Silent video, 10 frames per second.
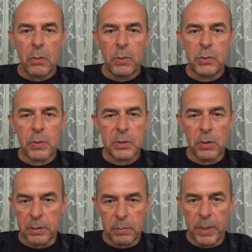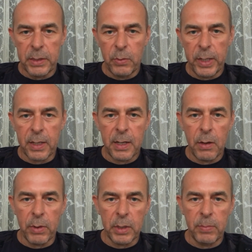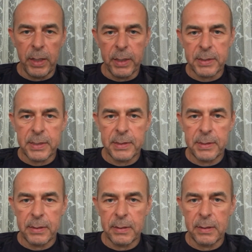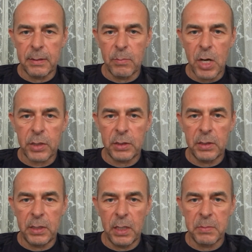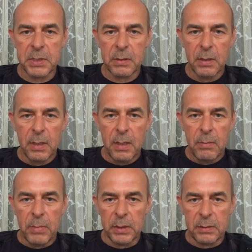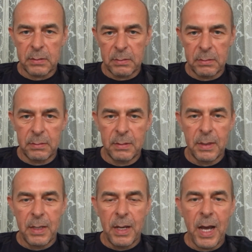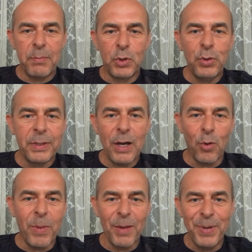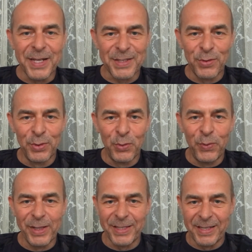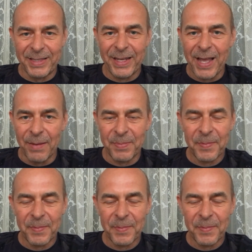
which was not, by the way, covered by existing marketing teams, but I'm doing now my best to fill the gap.